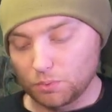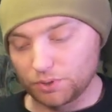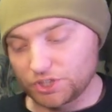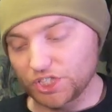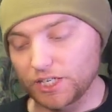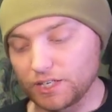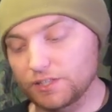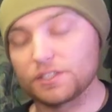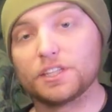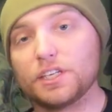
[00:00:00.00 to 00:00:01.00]
which
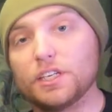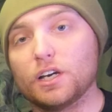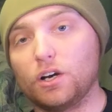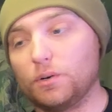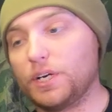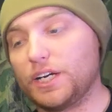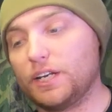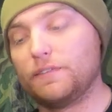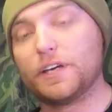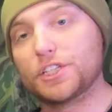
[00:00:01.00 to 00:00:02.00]
is the Odin
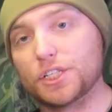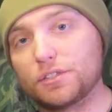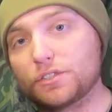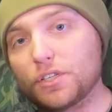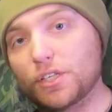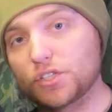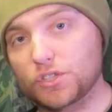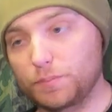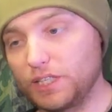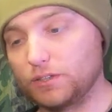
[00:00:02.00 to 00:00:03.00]
Innovations
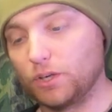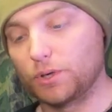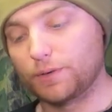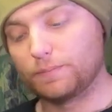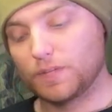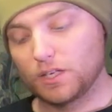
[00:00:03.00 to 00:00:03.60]
Speed Loader.